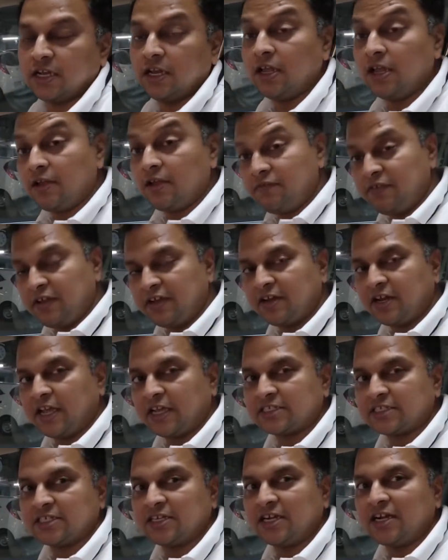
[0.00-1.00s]
We
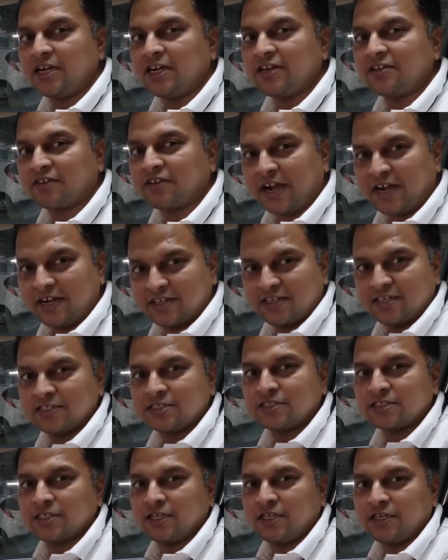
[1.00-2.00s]
accidentally tried this
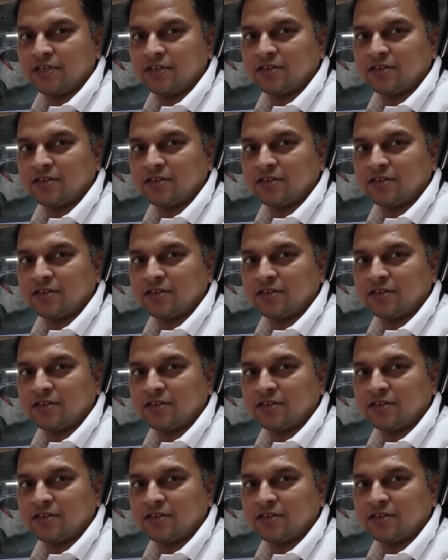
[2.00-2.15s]
in